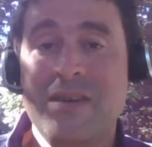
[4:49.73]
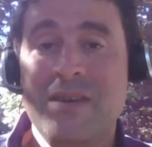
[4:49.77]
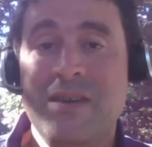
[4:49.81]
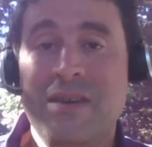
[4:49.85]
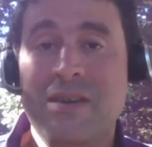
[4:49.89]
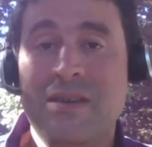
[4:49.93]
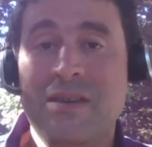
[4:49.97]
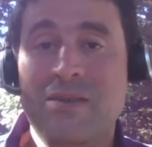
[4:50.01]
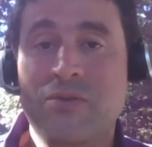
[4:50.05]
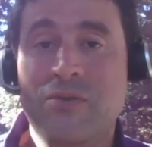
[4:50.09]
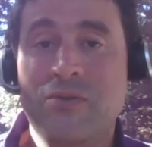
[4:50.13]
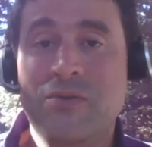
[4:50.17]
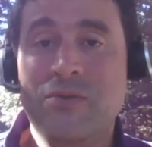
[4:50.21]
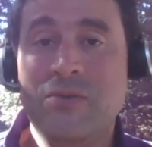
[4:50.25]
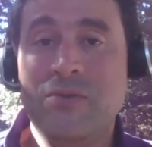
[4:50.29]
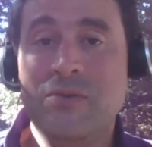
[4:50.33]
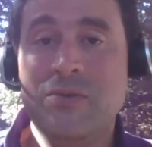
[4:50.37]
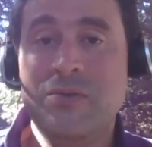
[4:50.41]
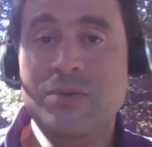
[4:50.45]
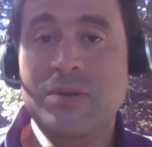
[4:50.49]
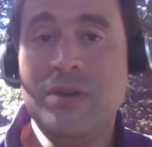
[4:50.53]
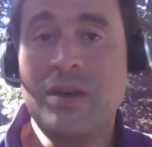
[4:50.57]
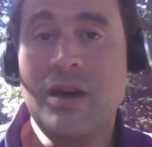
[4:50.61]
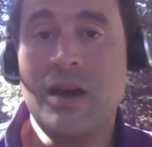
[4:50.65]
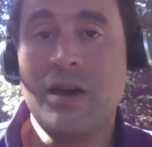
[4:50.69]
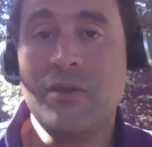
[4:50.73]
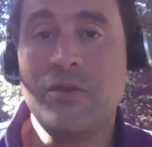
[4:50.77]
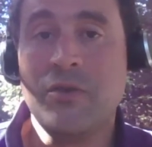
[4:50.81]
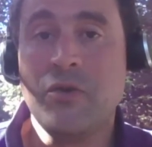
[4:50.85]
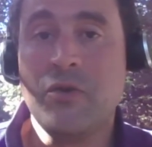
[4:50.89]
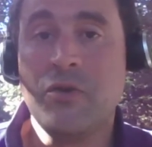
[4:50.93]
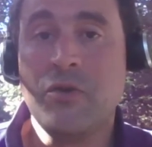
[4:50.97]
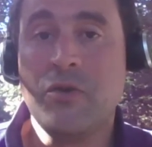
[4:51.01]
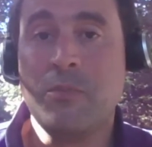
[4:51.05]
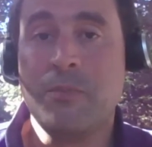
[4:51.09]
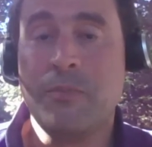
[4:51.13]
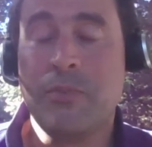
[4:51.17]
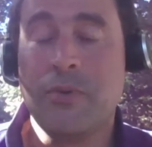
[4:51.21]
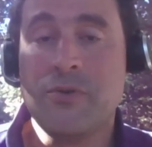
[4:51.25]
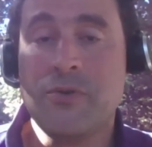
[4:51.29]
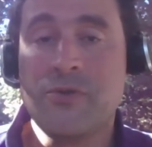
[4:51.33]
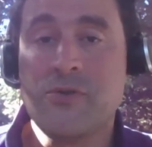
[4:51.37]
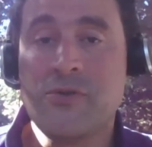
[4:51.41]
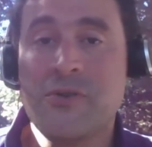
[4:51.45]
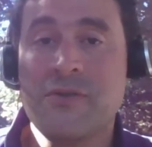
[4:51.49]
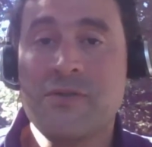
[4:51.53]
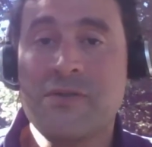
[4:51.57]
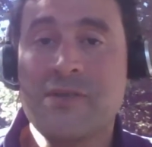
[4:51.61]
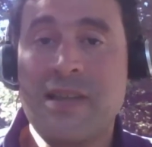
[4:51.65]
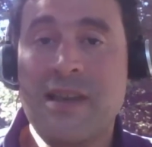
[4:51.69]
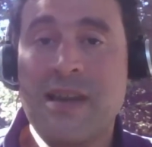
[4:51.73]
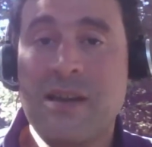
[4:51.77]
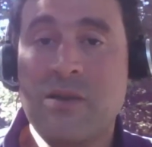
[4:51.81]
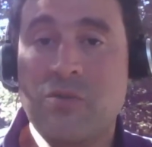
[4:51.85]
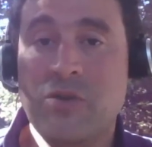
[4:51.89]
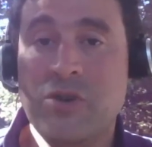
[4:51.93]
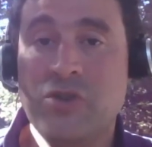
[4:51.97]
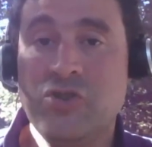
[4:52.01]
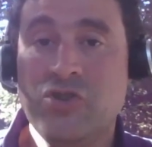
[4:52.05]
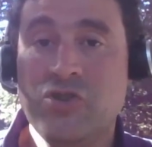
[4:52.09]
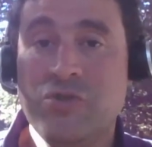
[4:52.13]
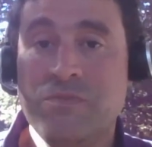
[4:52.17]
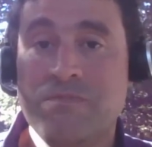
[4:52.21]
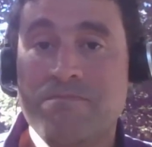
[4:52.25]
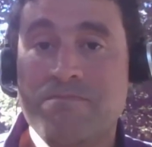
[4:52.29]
into the other person's language.